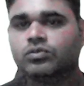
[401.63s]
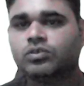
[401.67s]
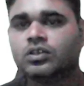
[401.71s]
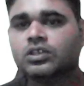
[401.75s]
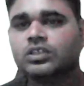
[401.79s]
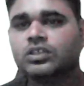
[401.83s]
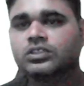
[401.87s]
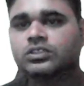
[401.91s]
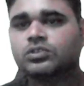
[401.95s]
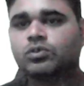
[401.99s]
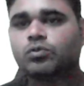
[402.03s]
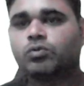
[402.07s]

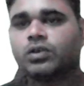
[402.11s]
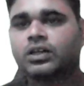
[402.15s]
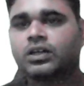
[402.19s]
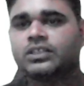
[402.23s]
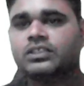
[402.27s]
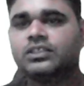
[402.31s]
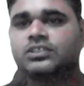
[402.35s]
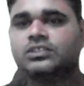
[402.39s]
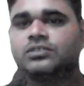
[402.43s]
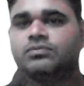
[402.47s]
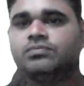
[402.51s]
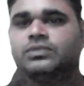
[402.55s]
So what
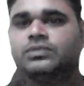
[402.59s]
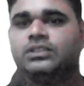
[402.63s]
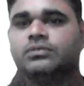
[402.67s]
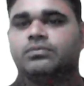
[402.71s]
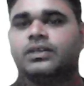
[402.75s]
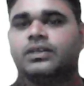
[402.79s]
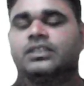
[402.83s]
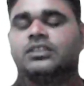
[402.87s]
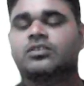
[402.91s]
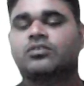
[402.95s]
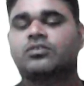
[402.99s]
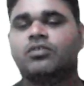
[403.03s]
does mean
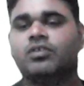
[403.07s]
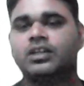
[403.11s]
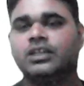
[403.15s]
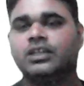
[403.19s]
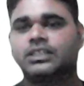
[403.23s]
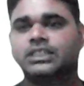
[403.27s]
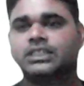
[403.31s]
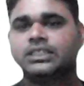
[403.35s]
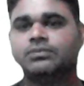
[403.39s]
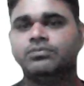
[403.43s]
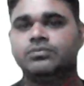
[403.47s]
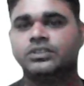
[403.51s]
by the
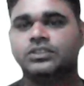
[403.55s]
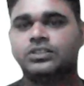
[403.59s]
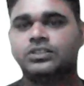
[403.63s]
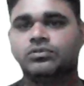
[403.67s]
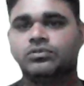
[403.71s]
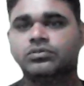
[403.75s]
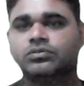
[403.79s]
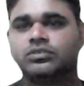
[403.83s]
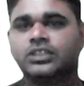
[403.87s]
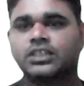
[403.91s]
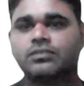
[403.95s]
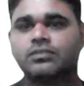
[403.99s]
connective
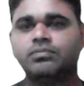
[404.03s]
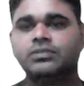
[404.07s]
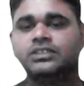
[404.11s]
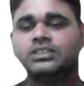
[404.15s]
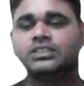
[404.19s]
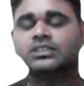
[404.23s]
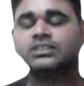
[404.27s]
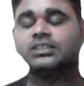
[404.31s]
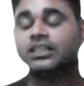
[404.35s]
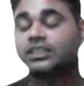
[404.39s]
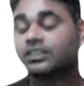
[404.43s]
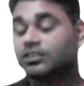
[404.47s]
tissue? That means that